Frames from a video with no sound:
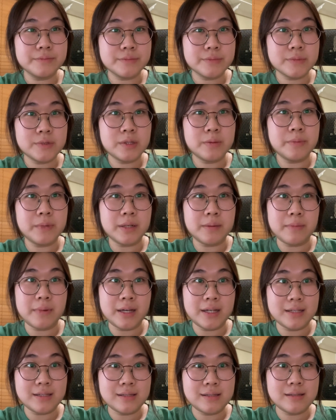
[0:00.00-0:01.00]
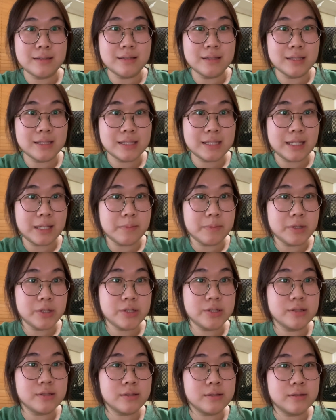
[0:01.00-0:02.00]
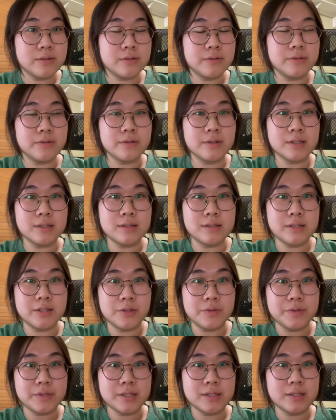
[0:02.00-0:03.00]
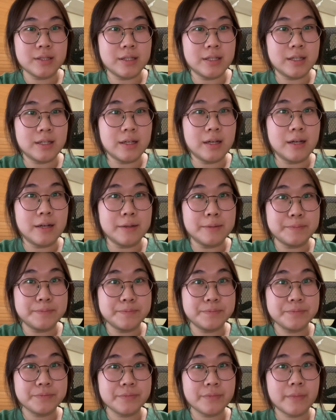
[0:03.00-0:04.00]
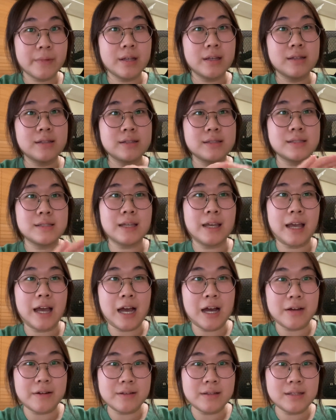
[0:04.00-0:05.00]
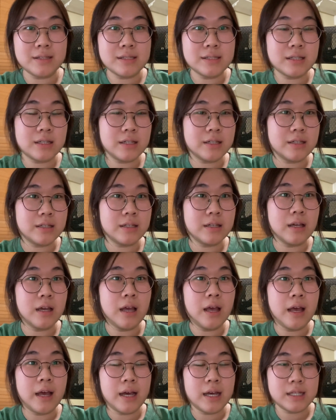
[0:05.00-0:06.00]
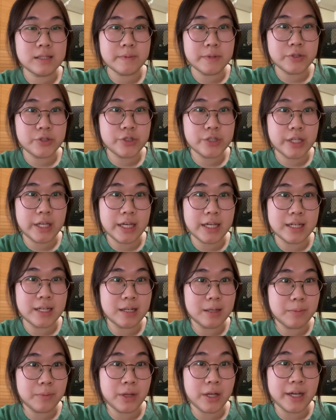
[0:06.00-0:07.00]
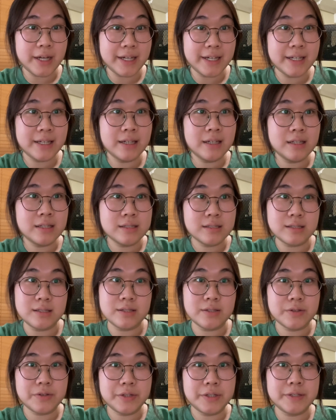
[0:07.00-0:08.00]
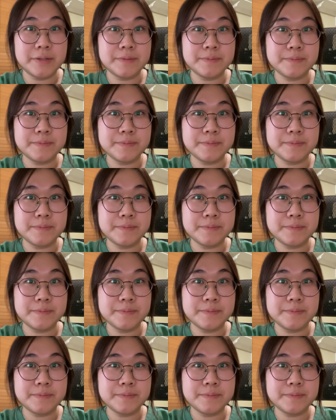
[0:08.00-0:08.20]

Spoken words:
to minimize this damage is to continuously stay out of the sun as much as you can and apply sunscreen.